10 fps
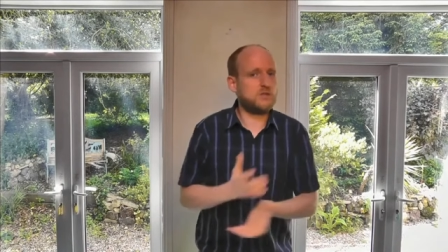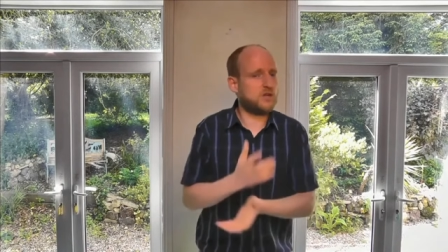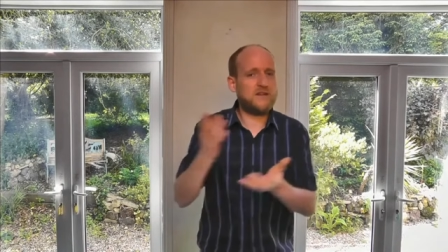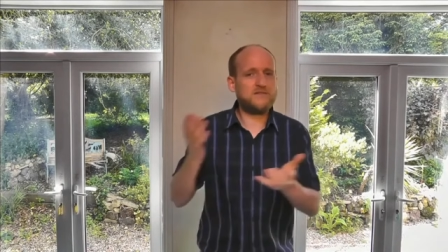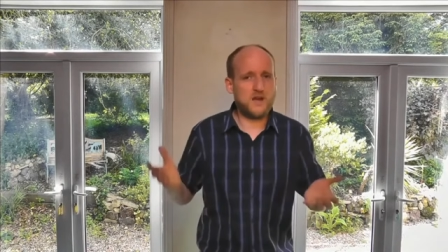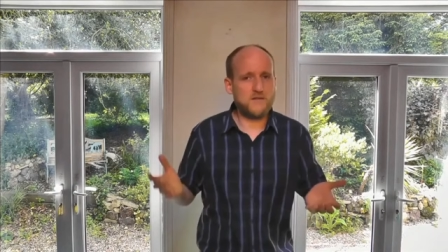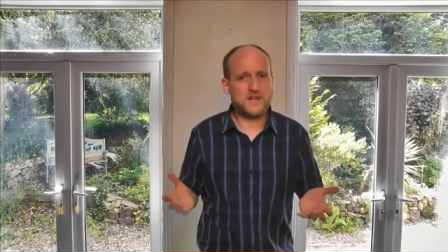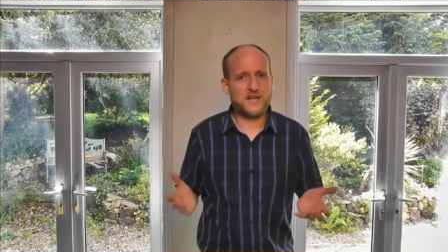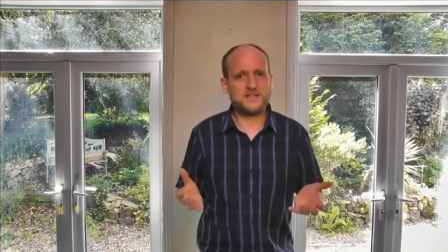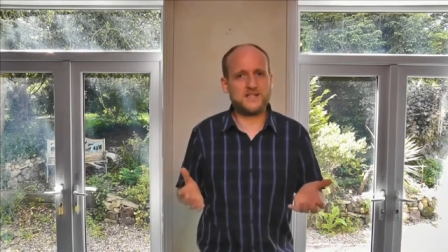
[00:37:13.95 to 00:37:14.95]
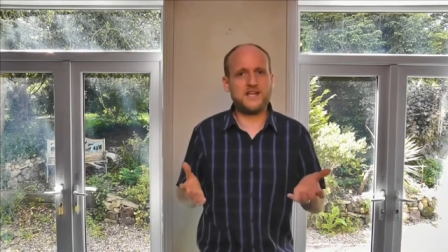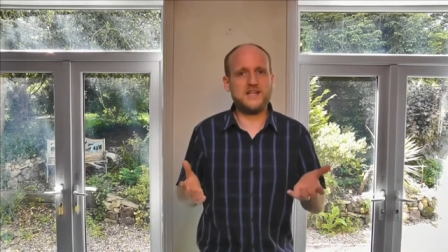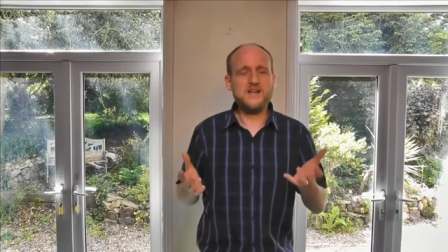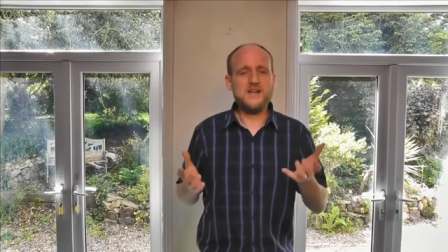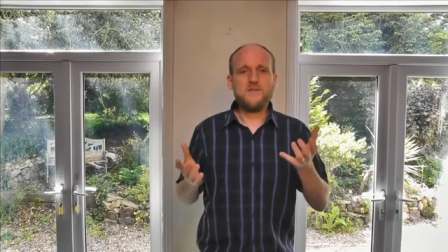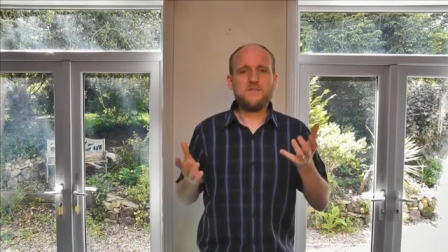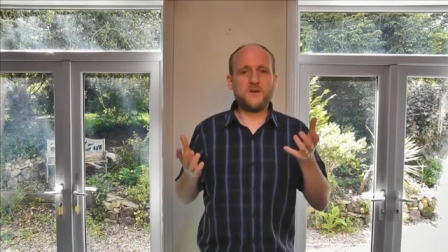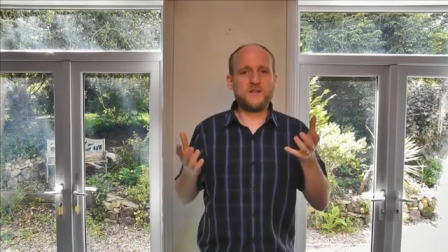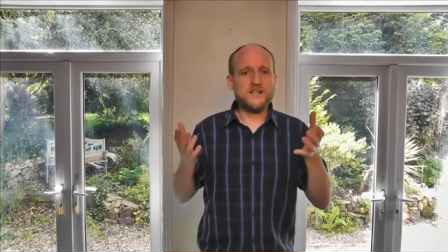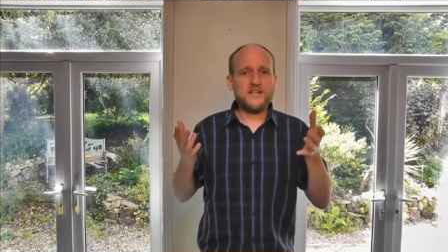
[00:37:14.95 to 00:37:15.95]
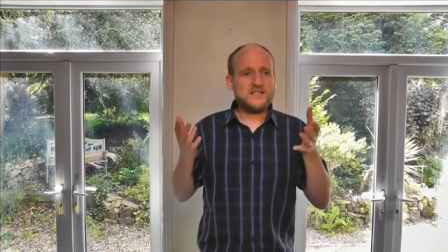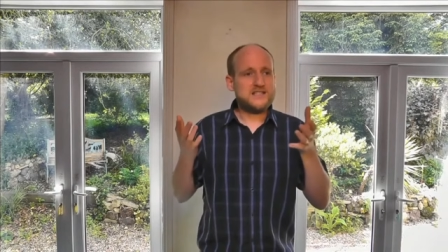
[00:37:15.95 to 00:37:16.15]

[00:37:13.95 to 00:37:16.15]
We don't have time for that today, but